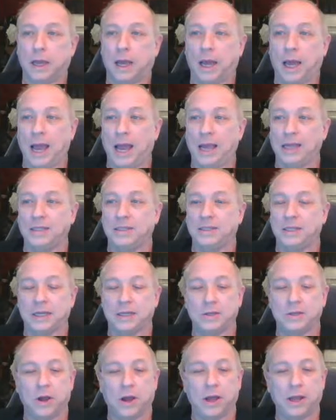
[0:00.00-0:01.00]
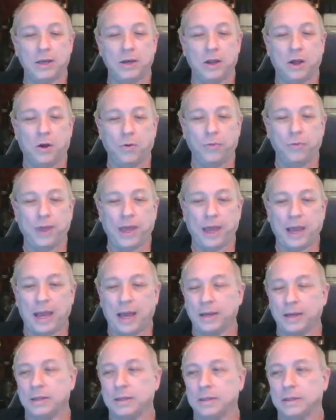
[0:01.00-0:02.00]
I did not know
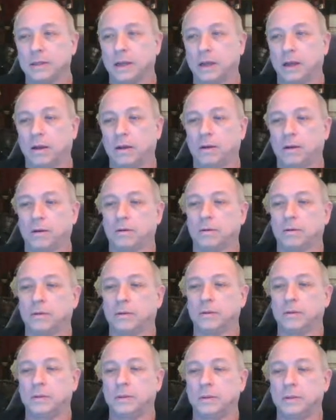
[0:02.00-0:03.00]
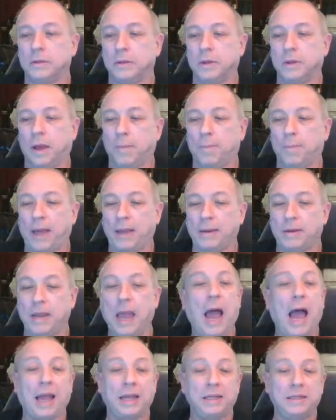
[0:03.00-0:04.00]
that. Oh, but
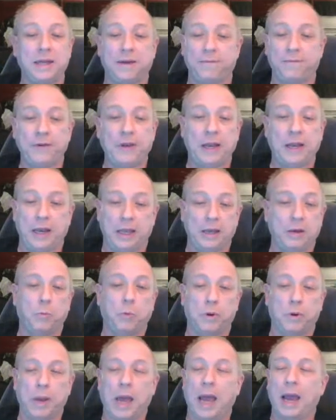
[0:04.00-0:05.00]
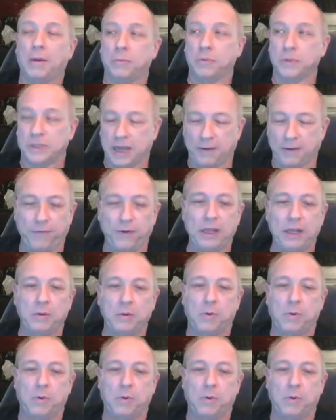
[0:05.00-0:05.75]
yeah, I would definitely